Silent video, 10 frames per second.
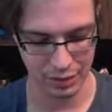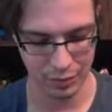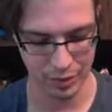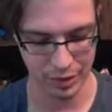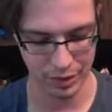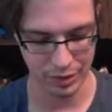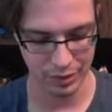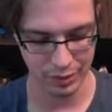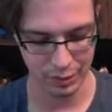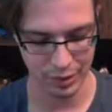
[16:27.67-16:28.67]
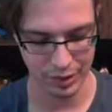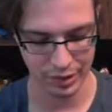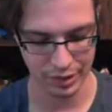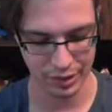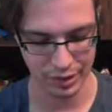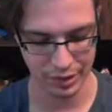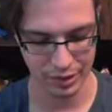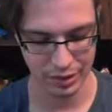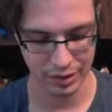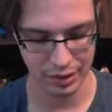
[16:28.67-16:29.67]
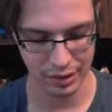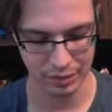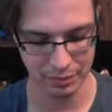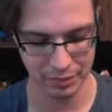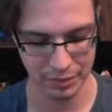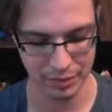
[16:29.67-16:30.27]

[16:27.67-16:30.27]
One, jump.